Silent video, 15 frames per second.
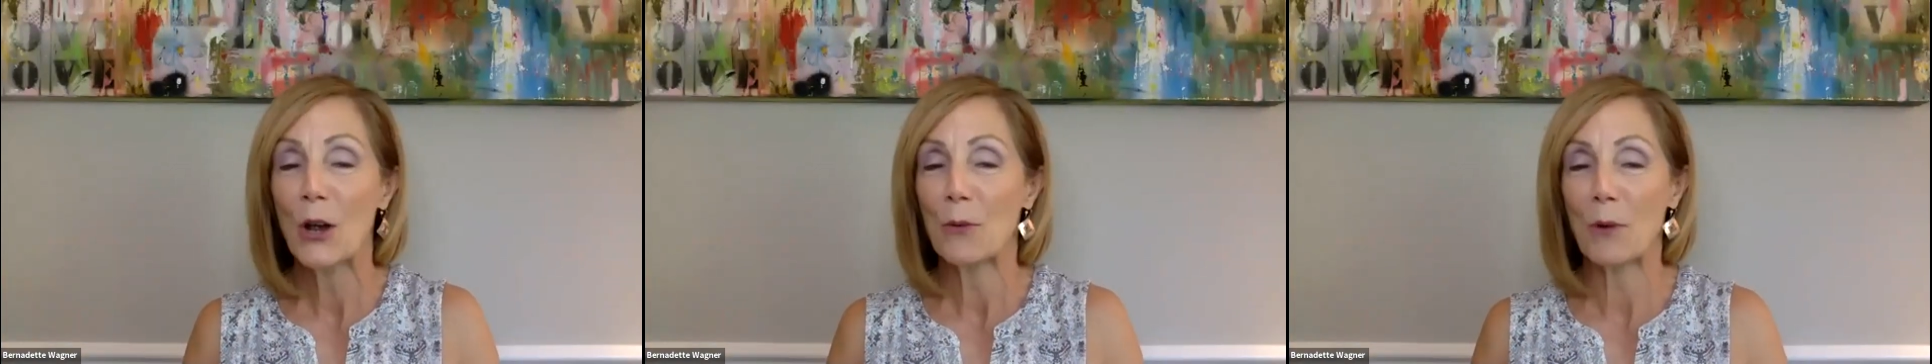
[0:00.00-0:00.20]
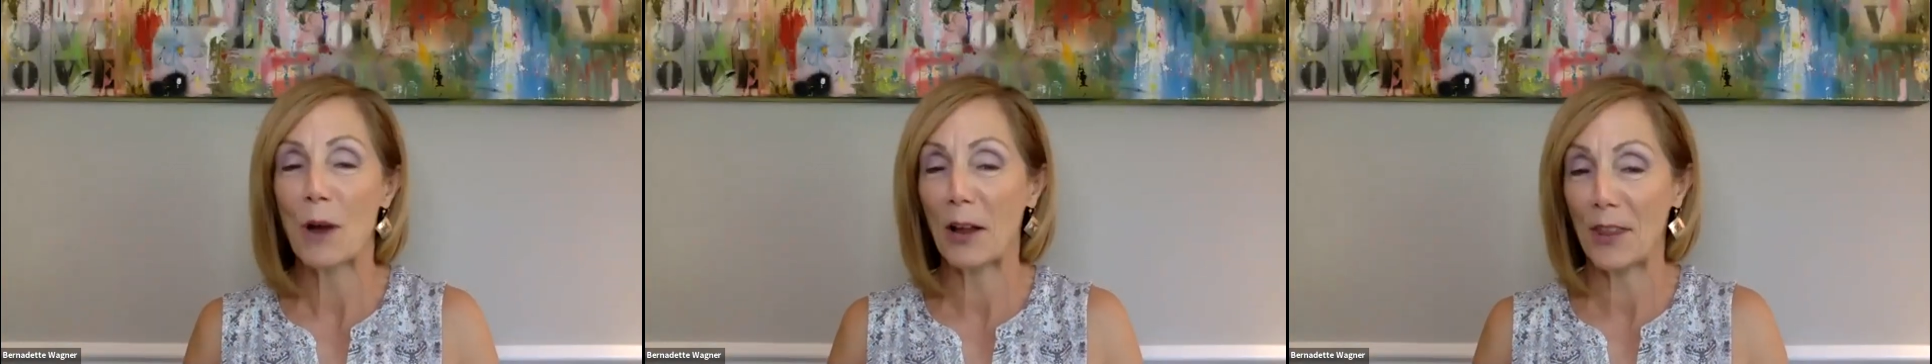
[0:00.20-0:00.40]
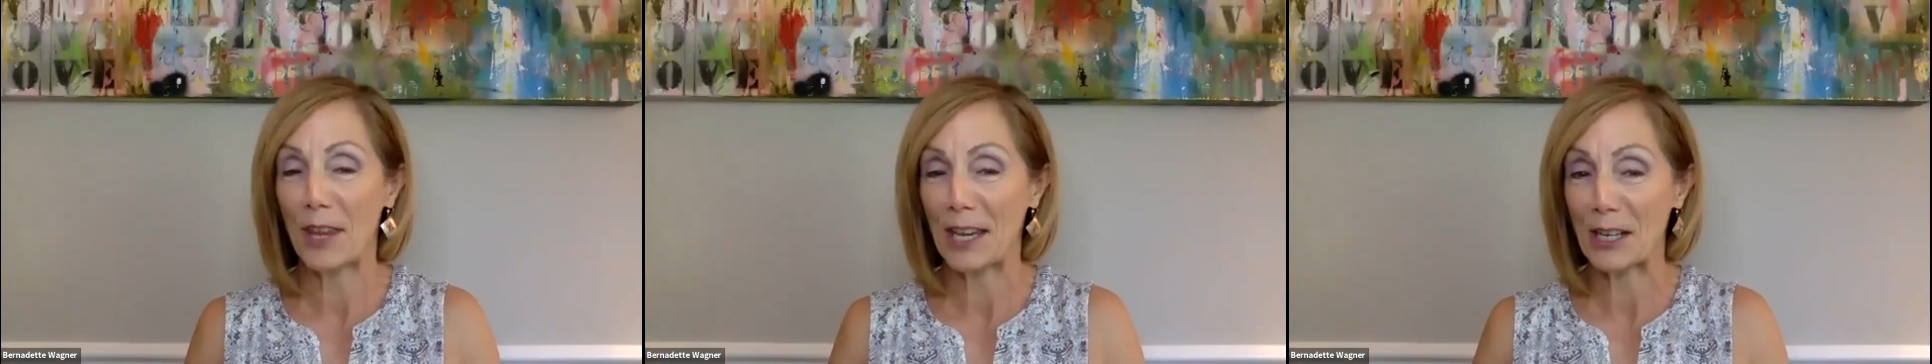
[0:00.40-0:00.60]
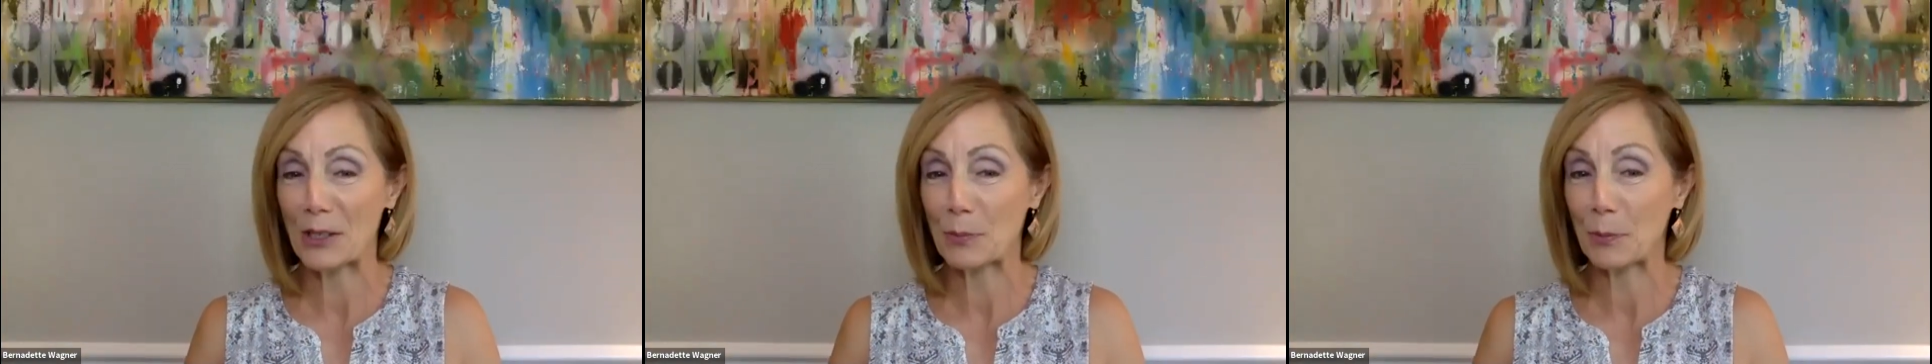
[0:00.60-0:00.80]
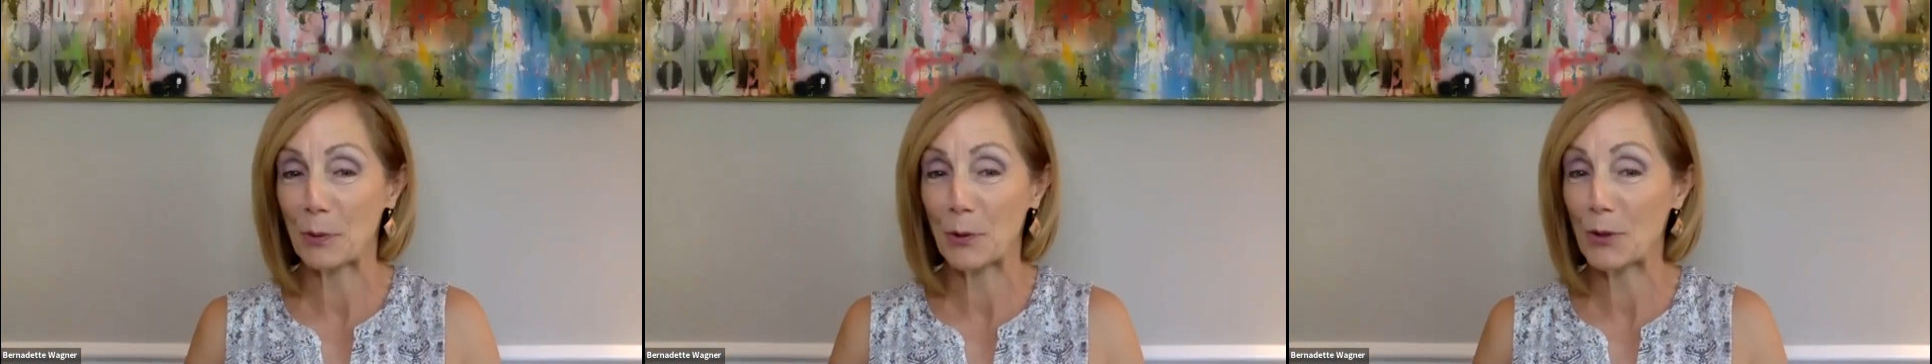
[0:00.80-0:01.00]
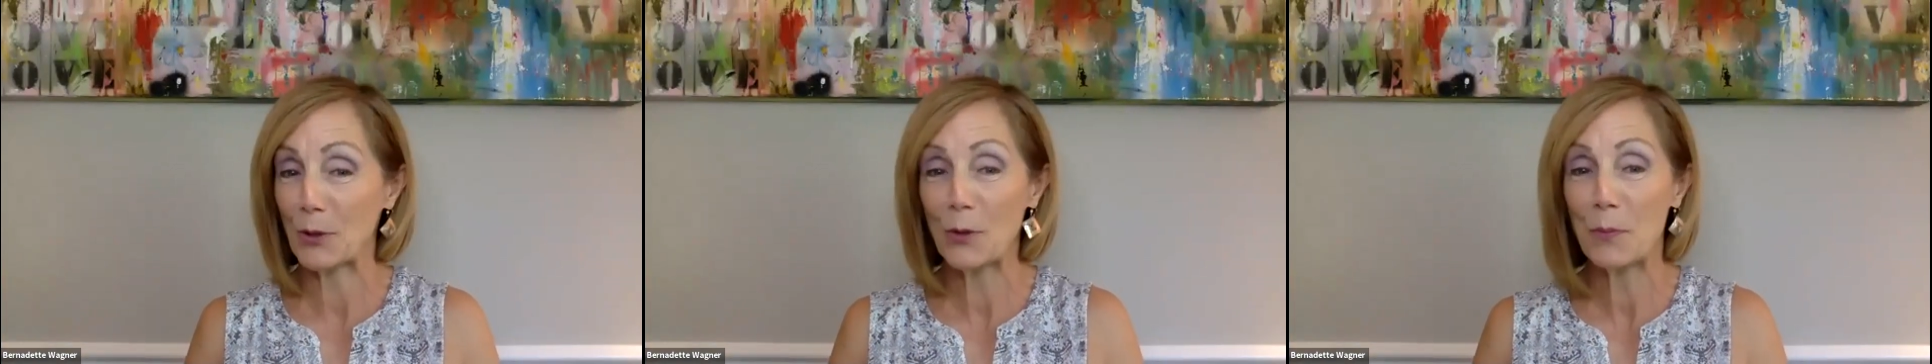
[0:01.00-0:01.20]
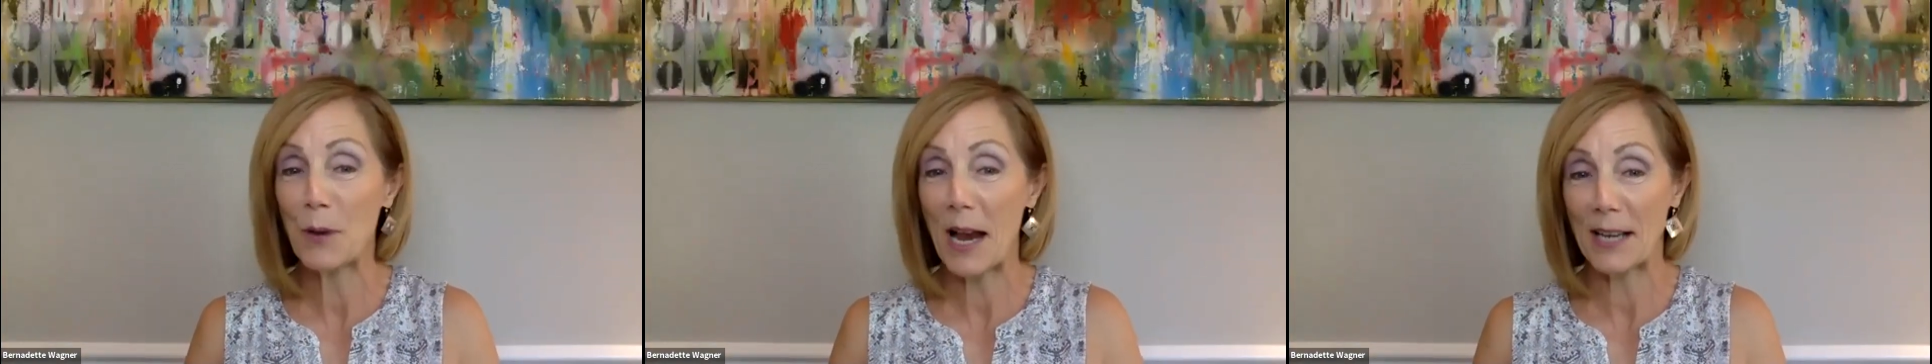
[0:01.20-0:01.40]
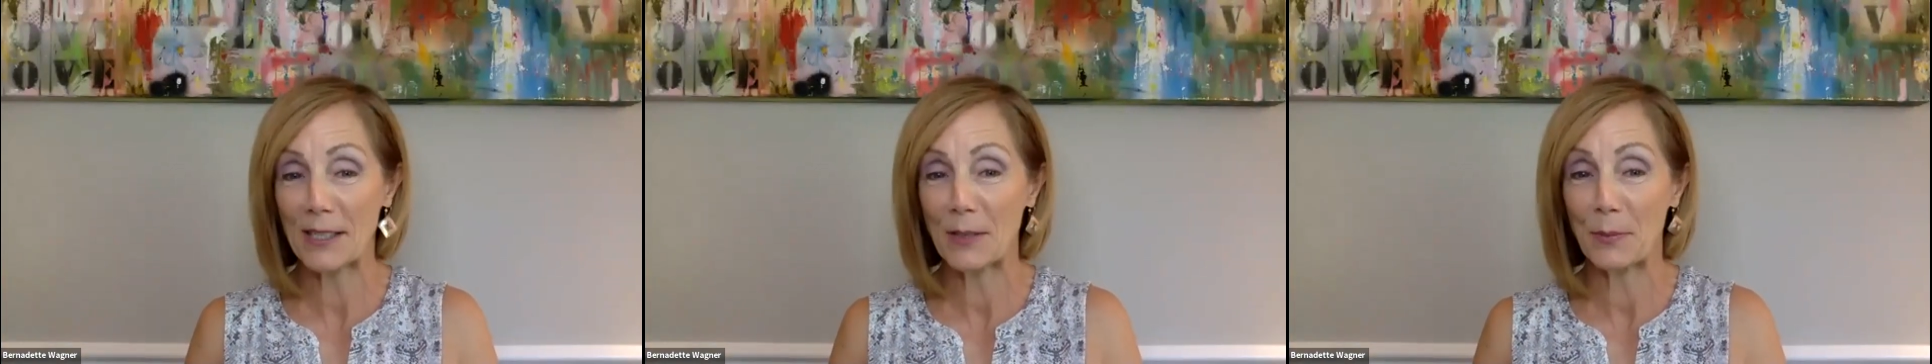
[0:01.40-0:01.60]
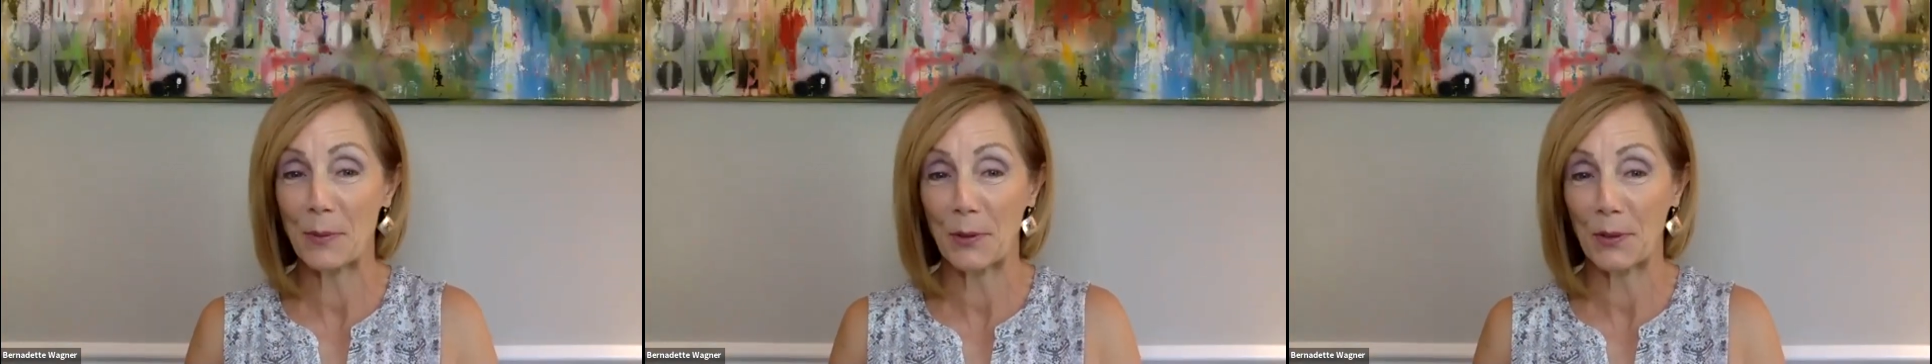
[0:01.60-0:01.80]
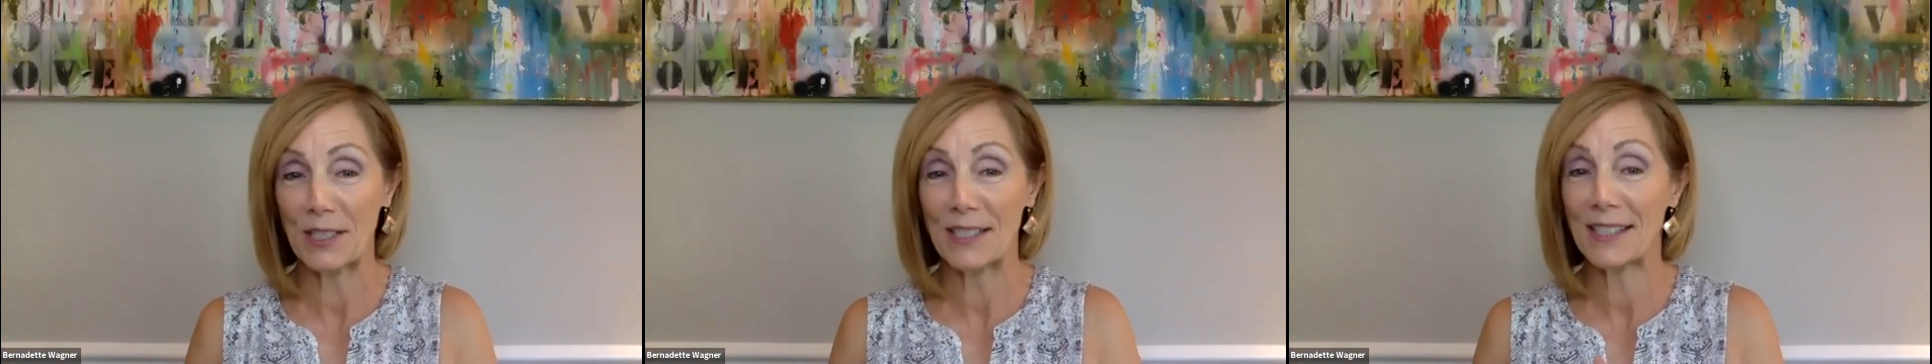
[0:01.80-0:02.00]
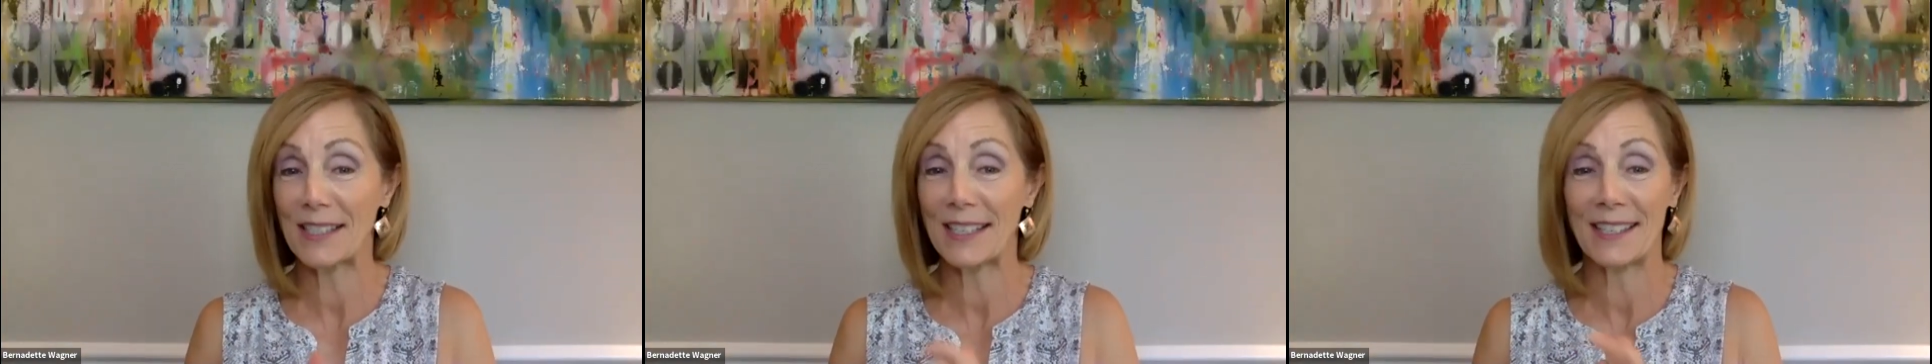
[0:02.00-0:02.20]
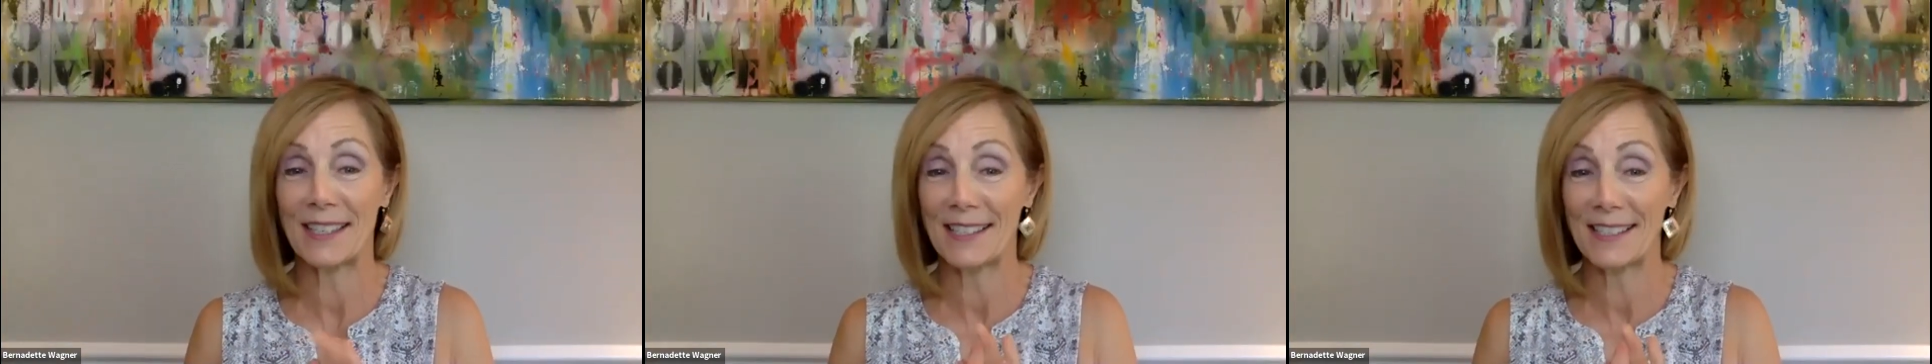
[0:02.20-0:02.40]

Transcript: while they explore new possibilities in the